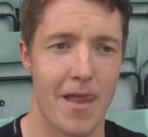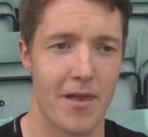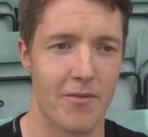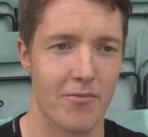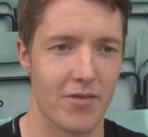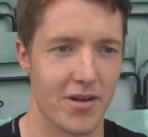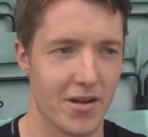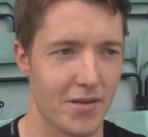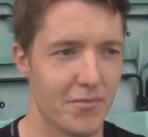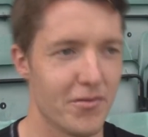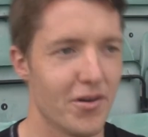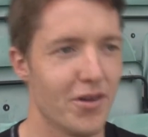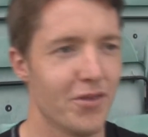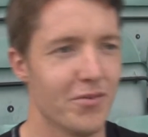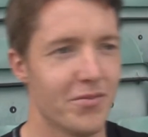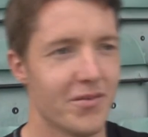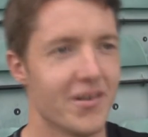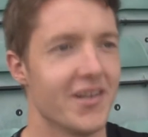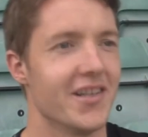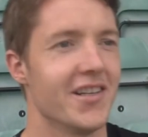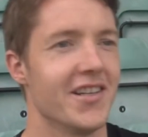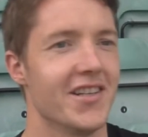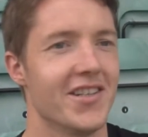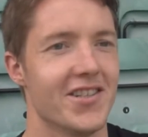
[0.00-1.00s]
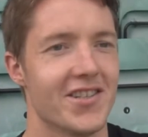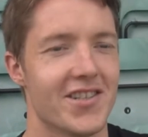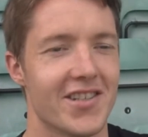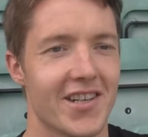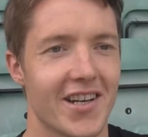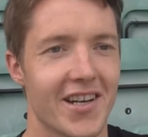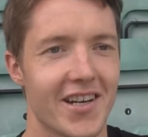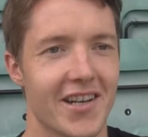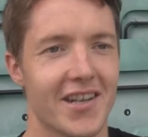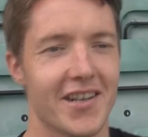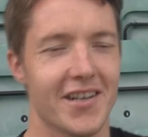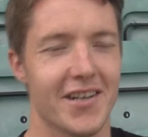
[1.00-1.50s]
Well, I'm hoping it is,
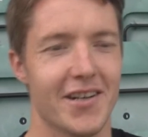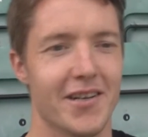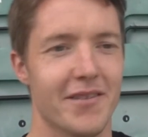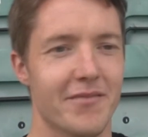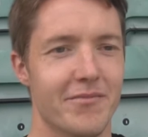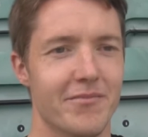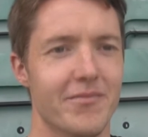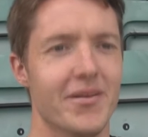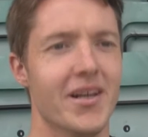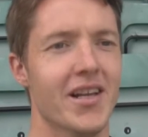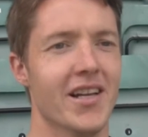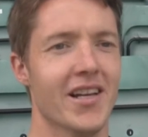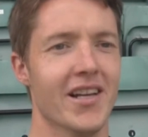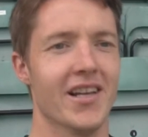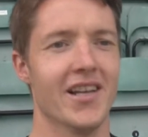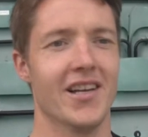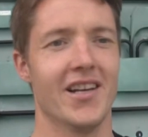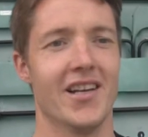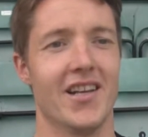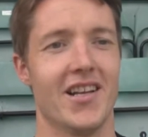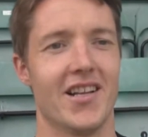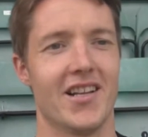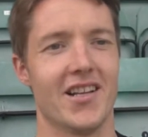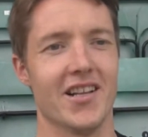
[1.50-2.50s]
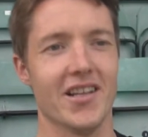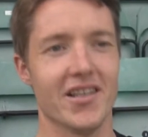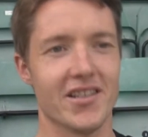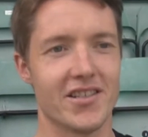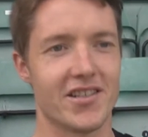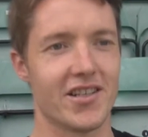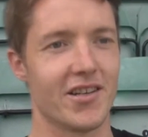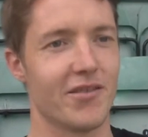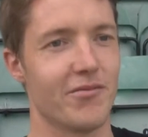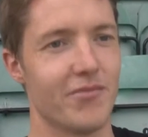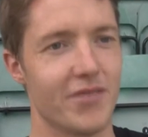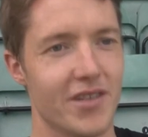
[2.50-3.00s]
yeah. Like I
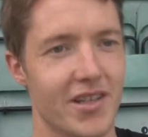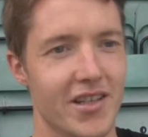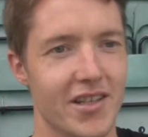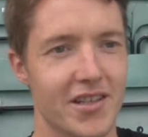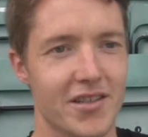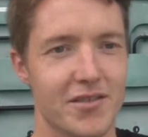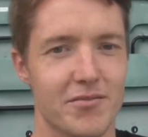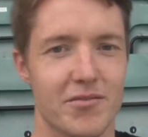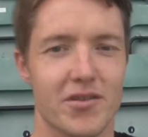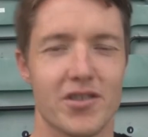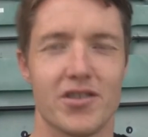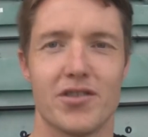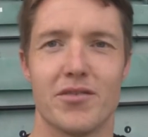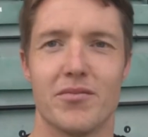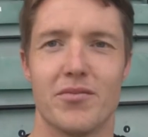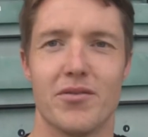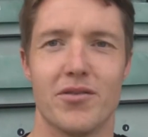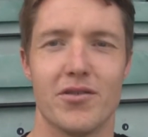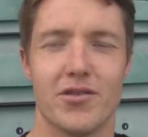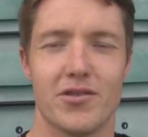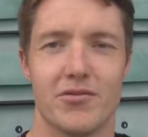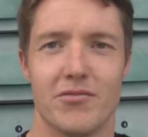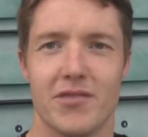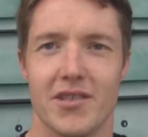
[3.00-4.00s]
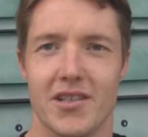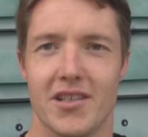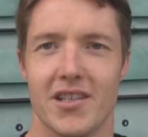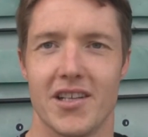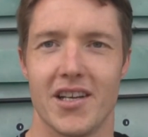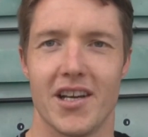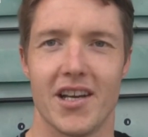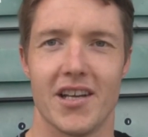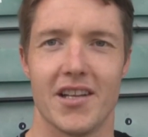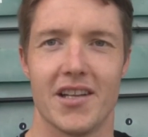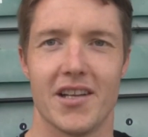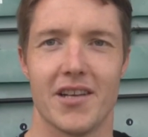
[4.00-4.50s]
said, we need as much support as we can
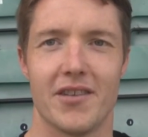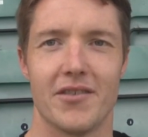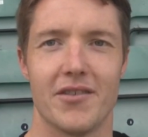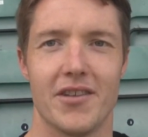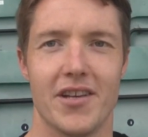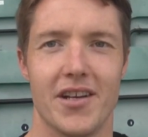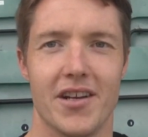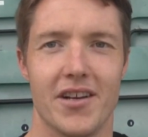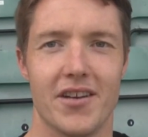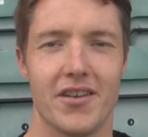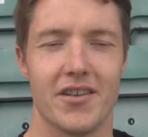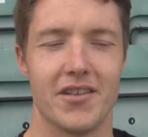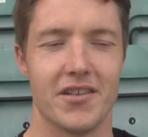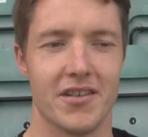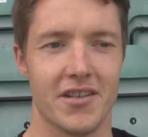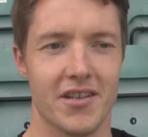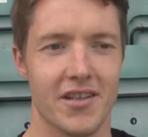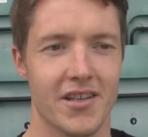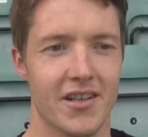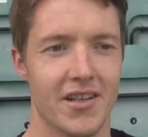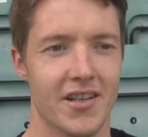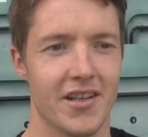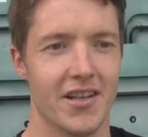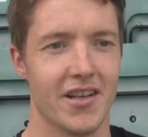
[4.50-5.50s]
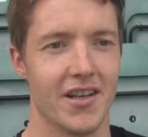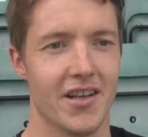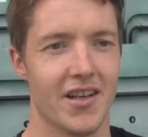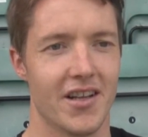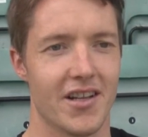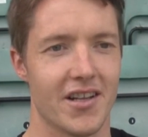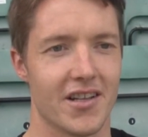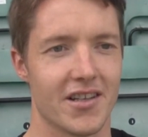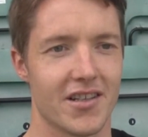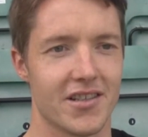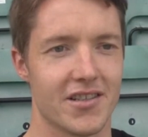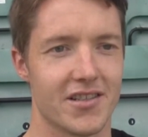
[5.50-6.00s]
get down here, and
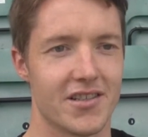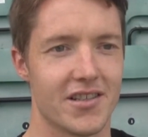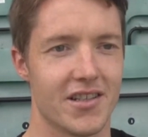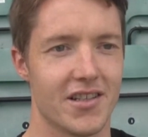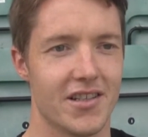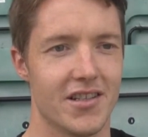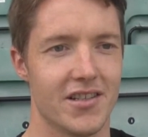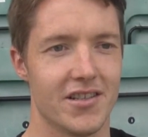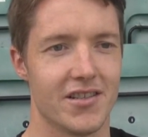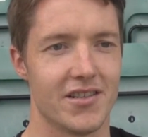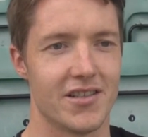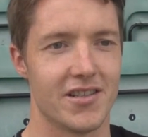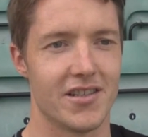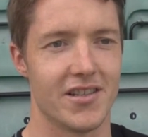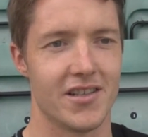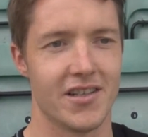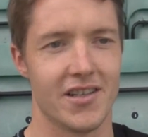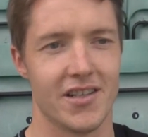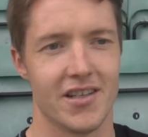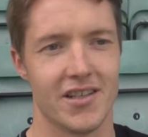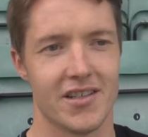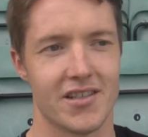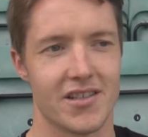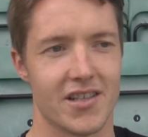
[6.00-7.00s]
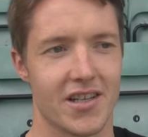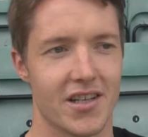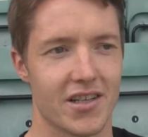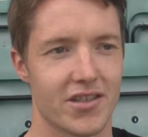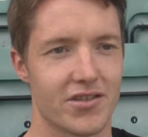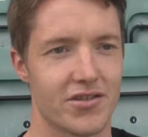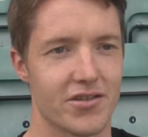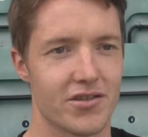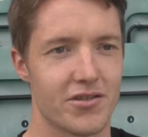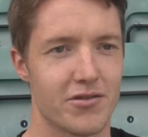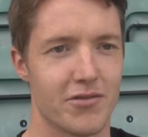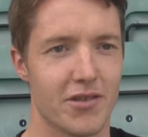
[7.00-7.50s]
like I said, it's that
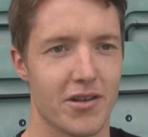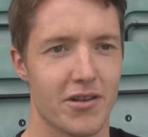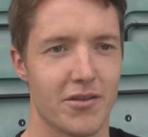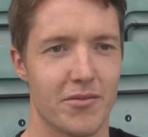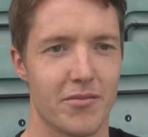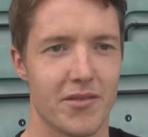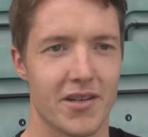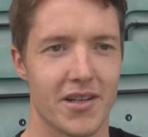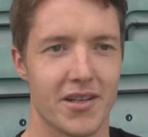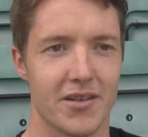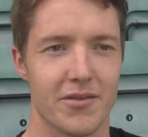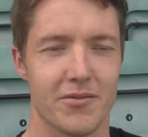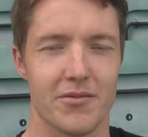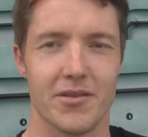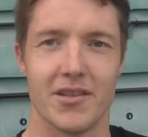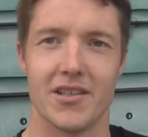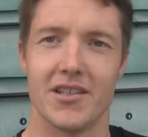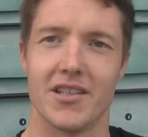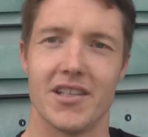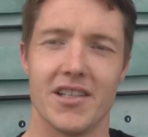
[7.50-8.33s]
extra 12th man that we'll